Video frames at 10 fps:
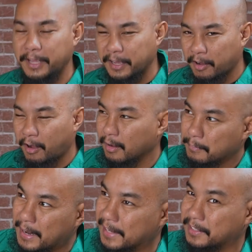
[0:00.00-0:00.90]
a
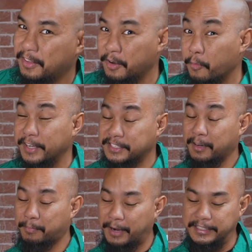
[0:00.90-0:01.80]
callback to the
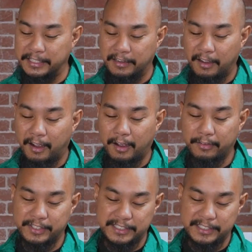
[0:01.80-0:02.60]
original price of the